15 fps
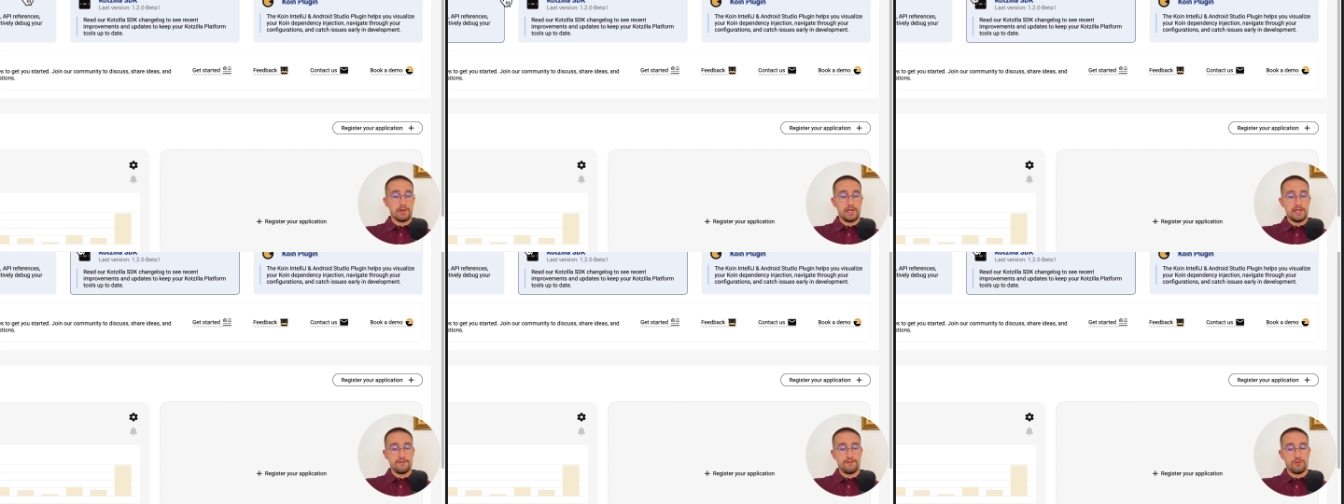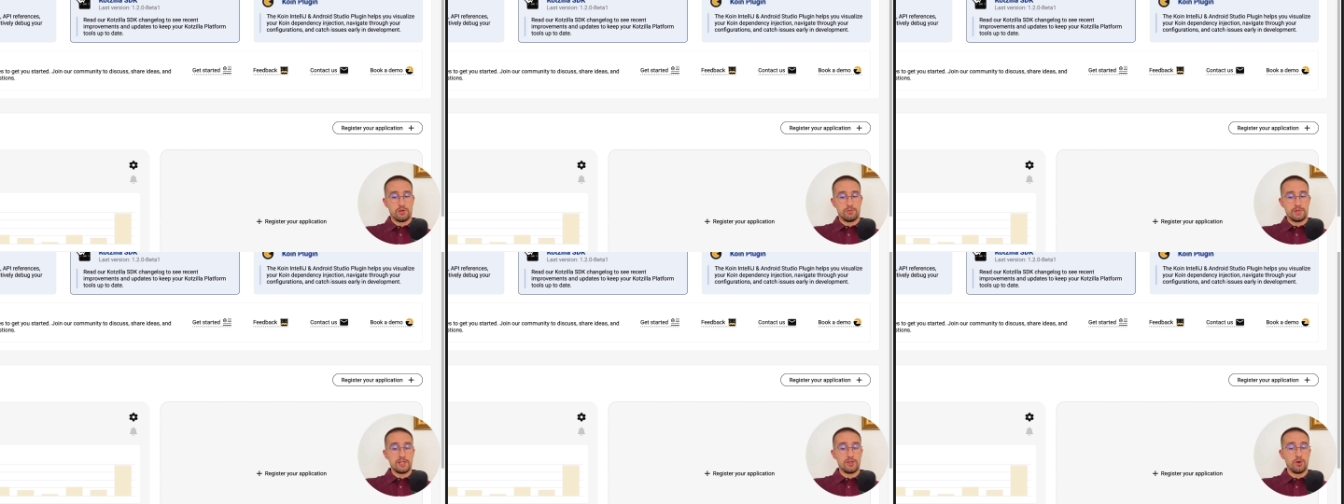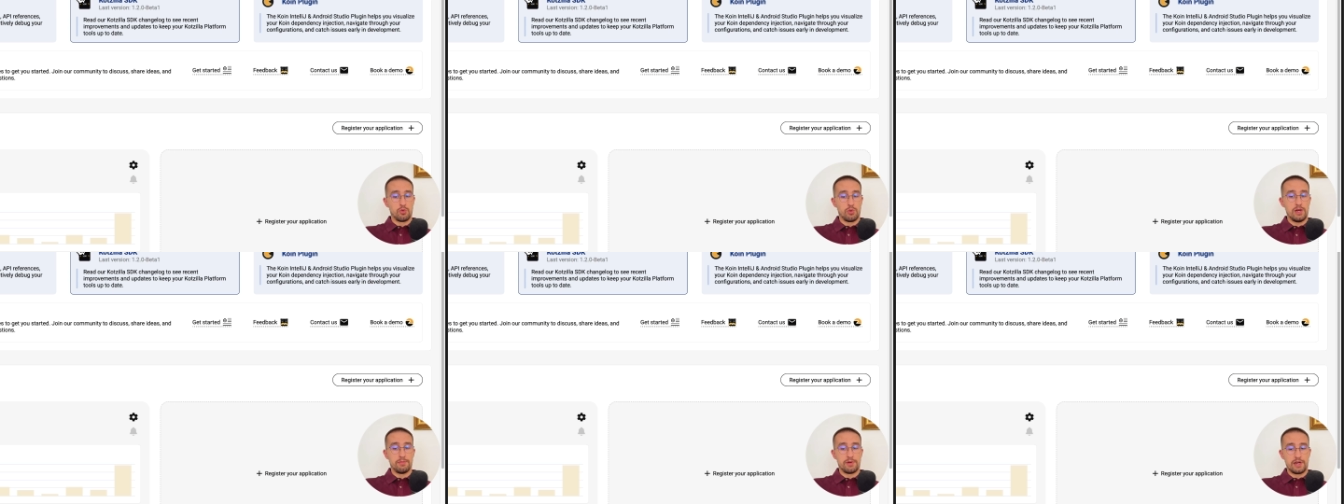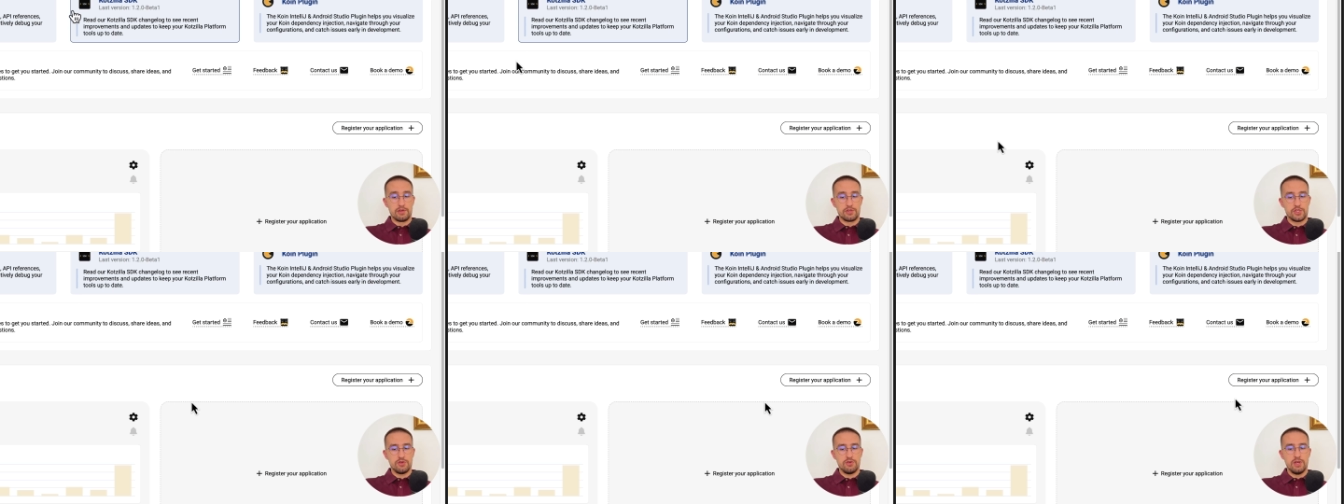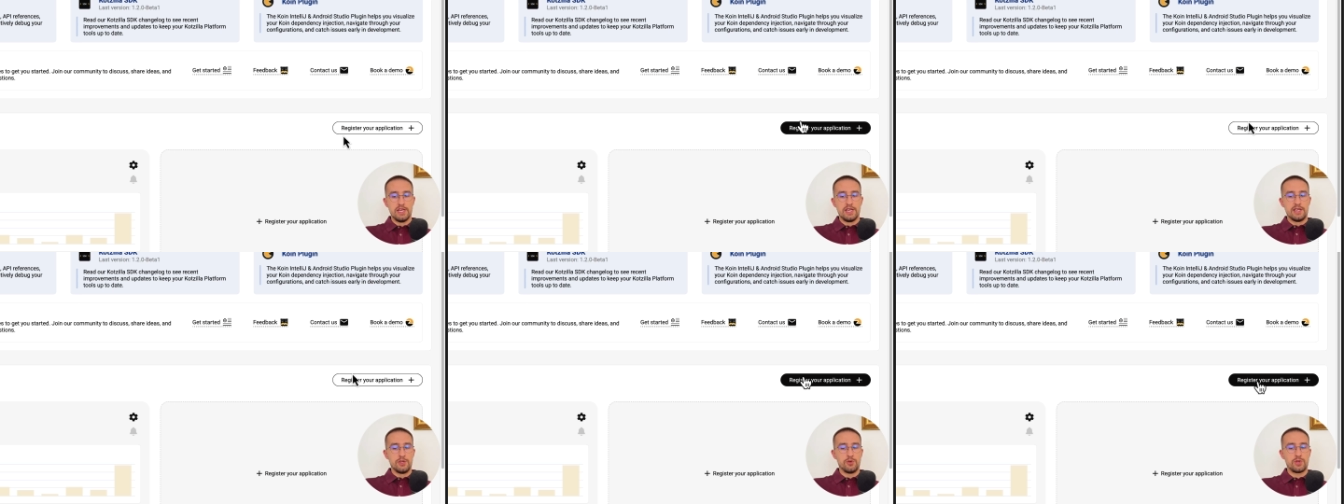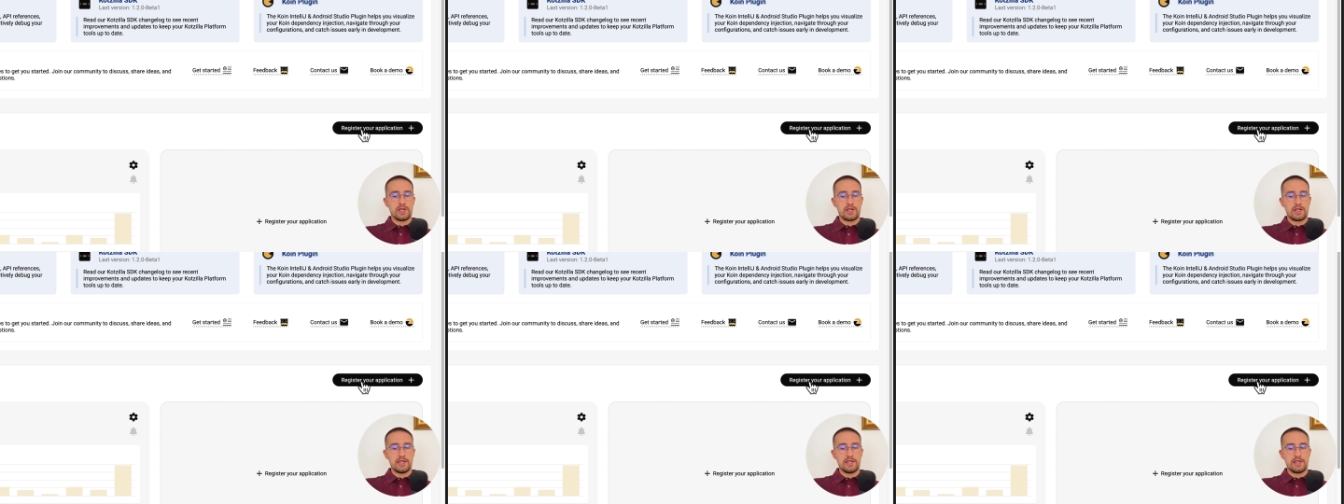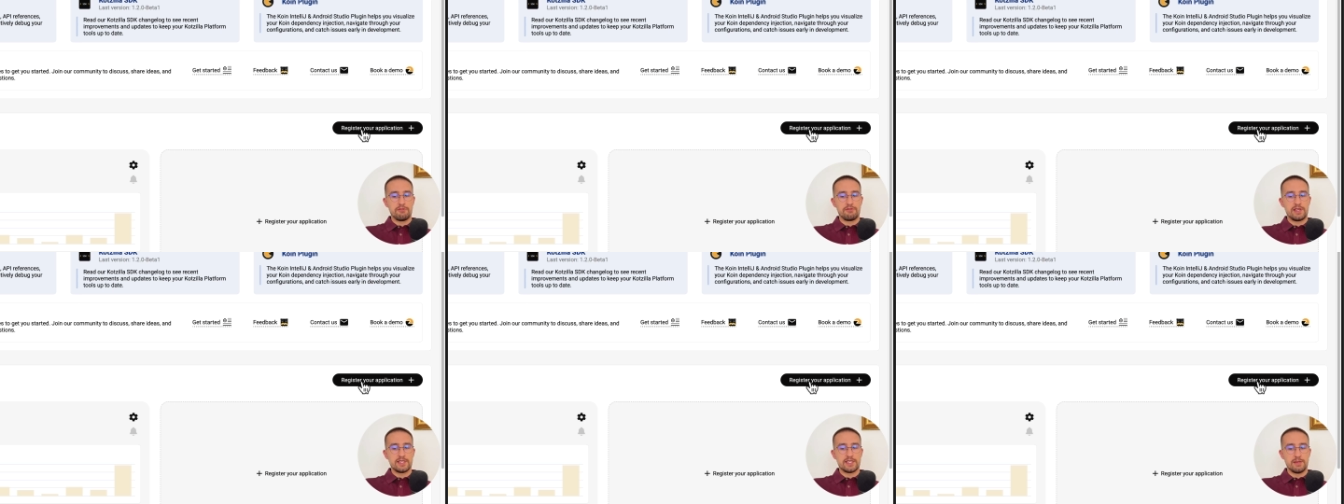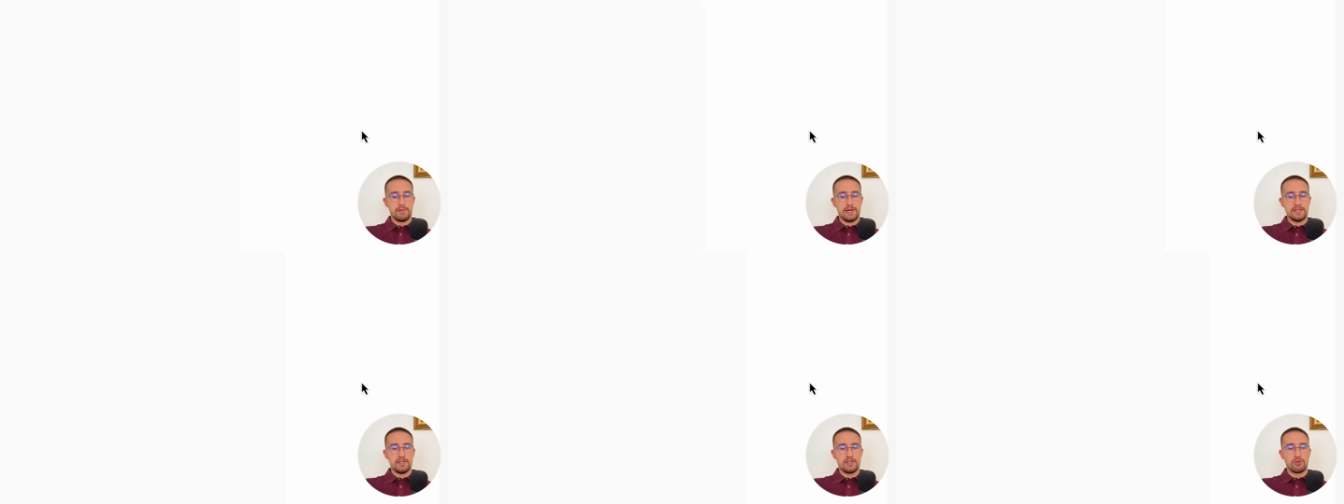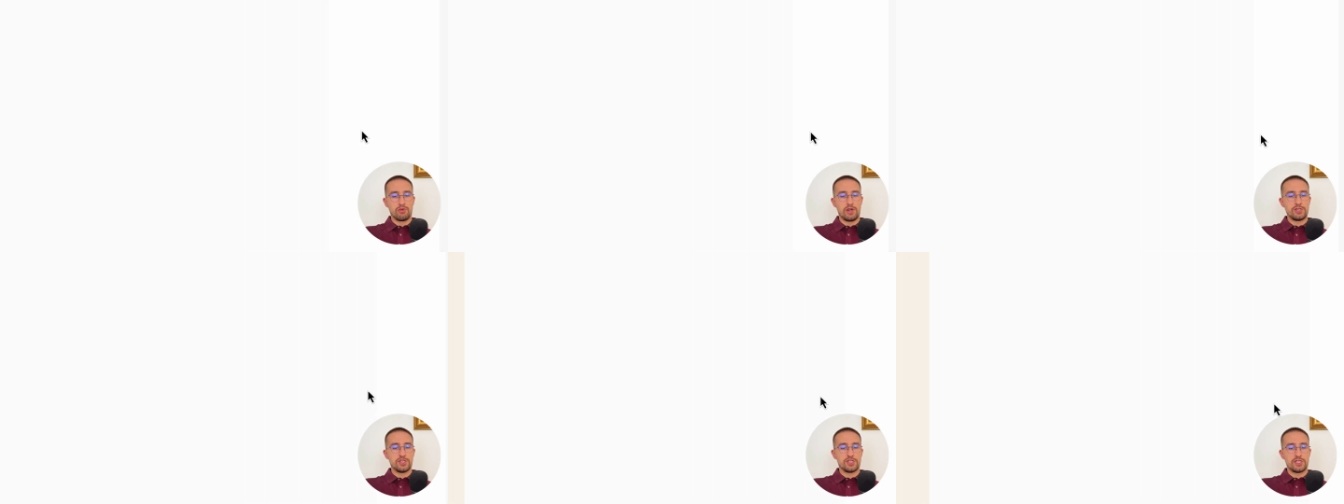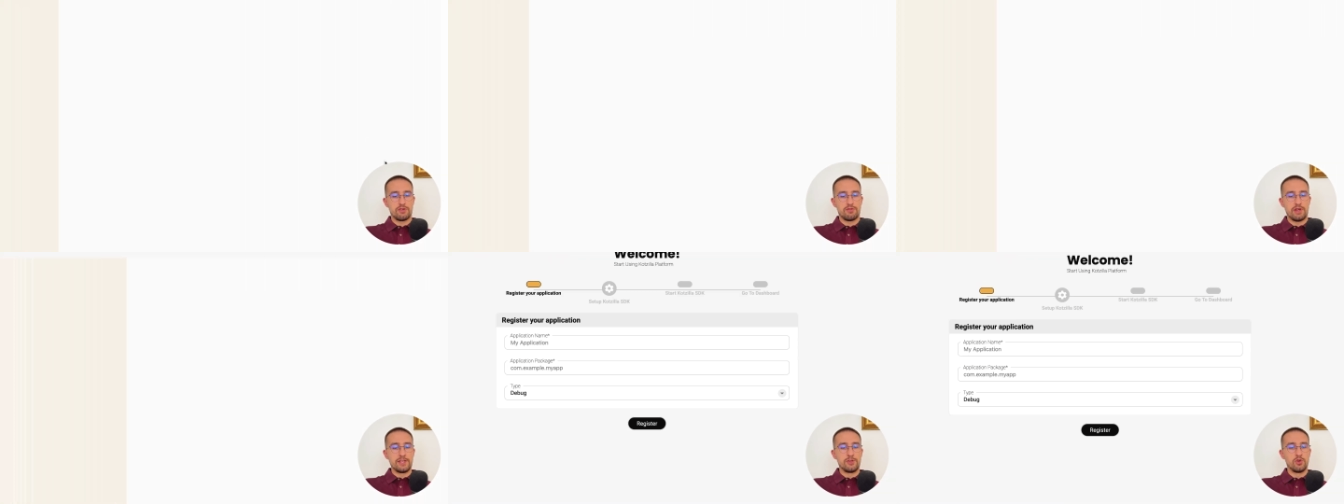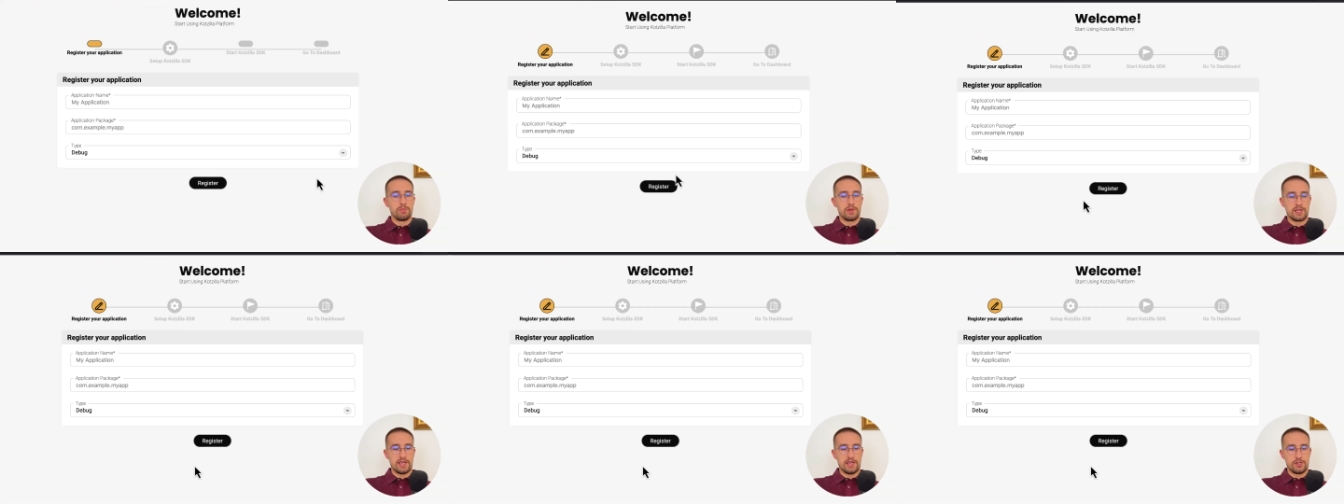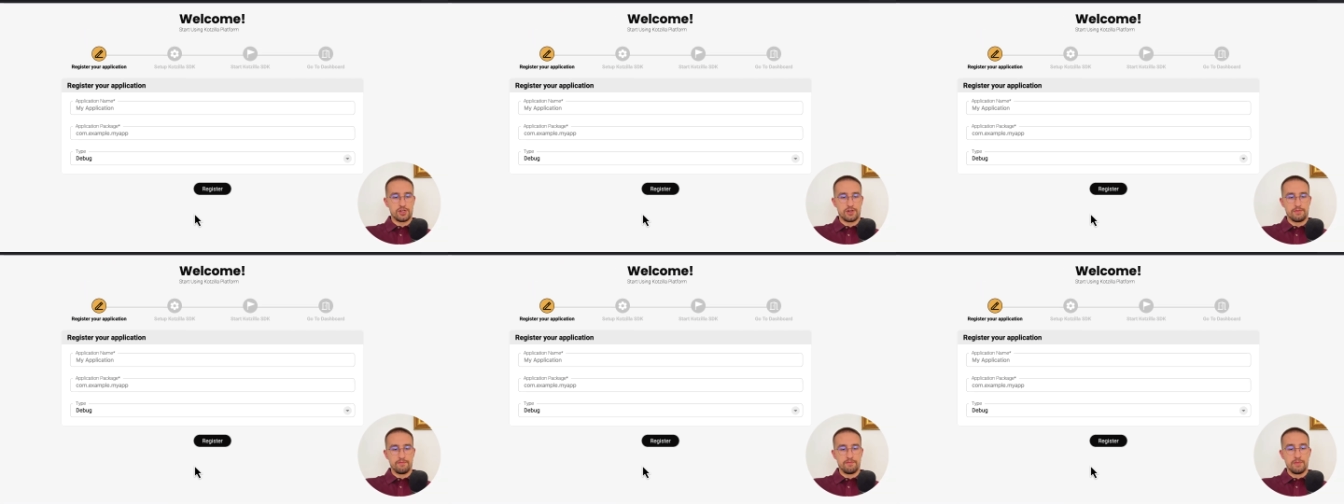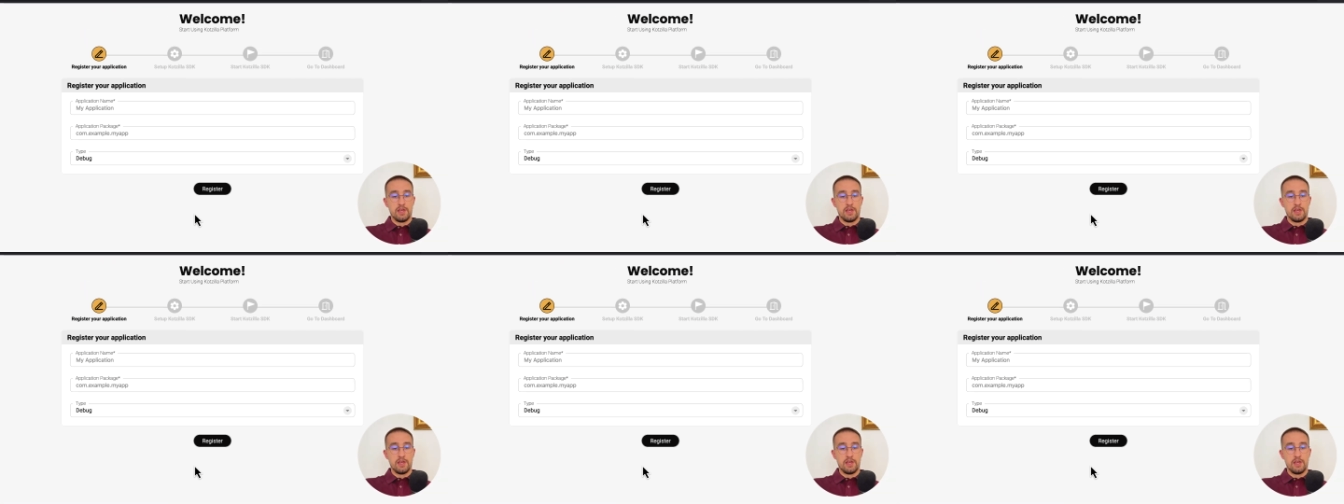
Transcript: platform in your web browser, you can click here this button to register a new application.